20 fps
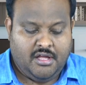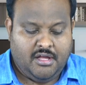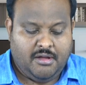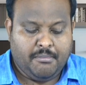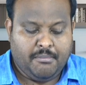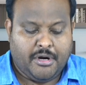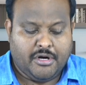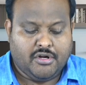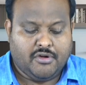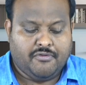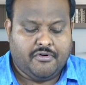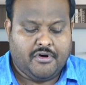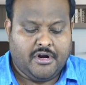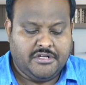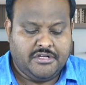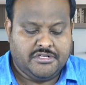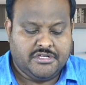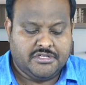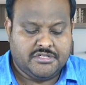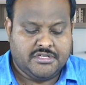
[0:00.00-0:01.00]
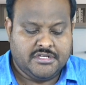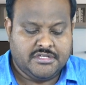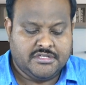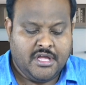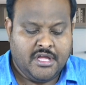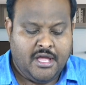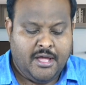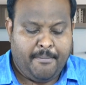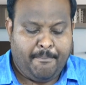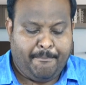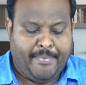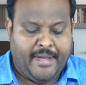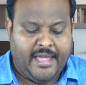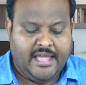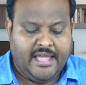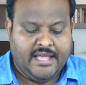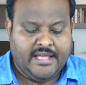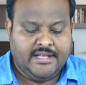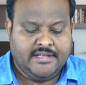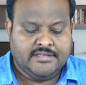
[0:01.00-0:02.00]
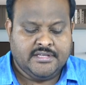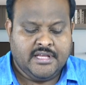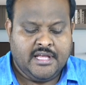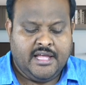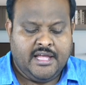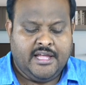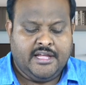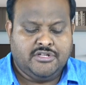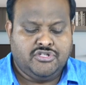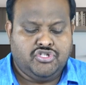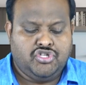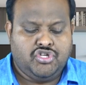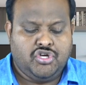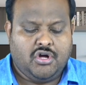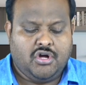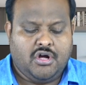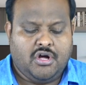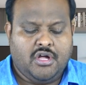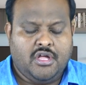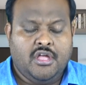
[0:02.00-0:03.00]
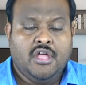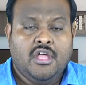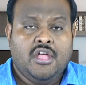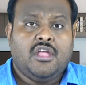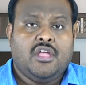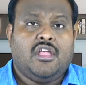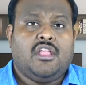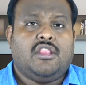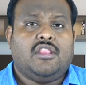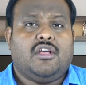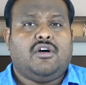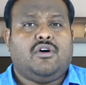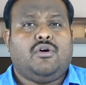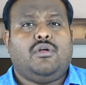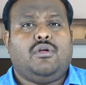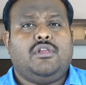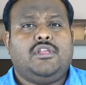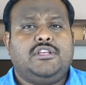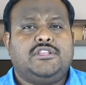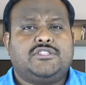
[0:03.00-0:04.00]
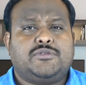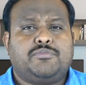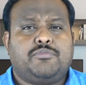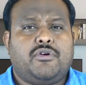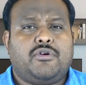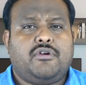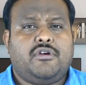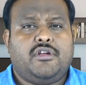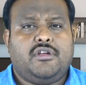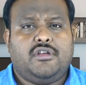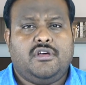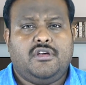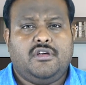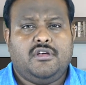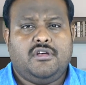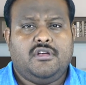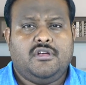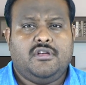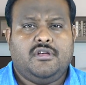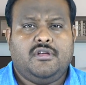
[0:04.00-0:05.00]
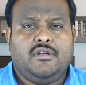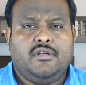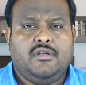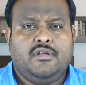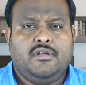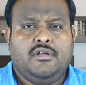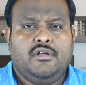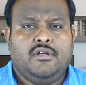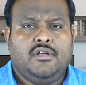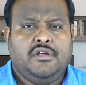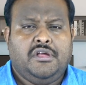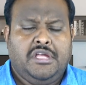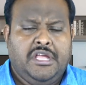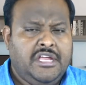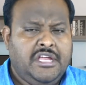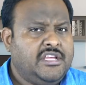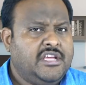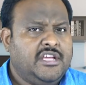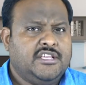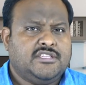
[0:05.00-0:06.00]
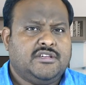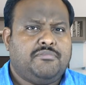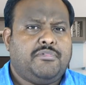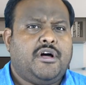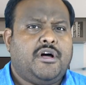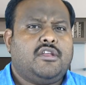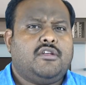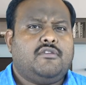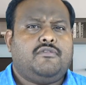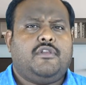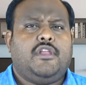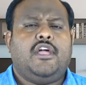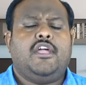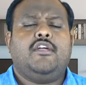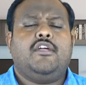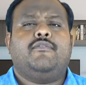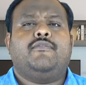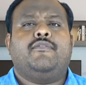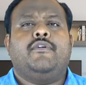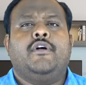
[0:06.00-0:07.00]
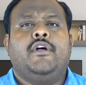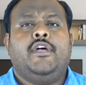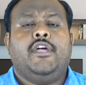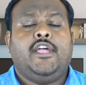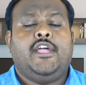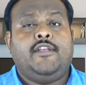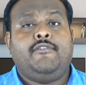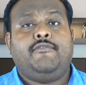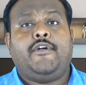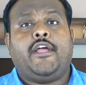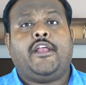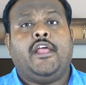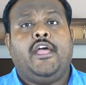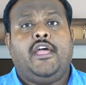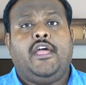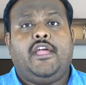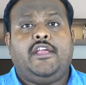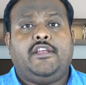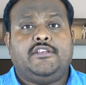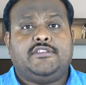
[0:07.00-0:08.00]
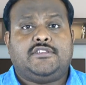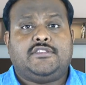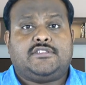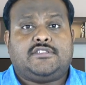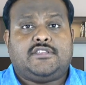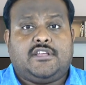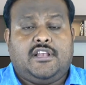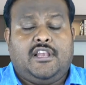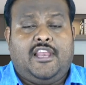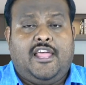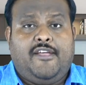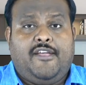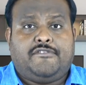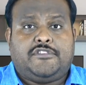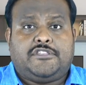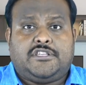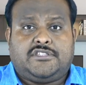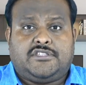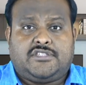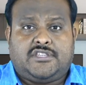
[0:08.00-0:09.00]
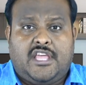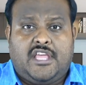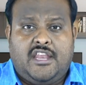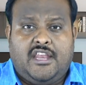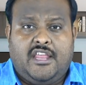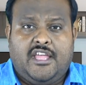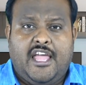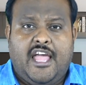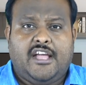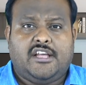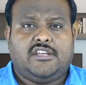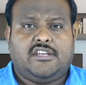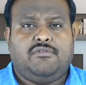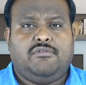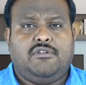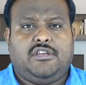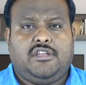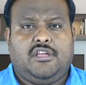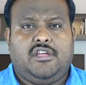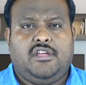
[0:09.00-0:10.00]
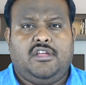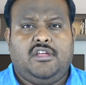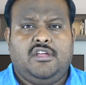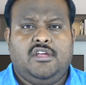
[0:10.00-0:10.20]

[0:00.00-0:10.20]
but of righteousness, peace, and joy in the Holy Spirit. Eating is a part of life. In fact, it is a life sustaining activity.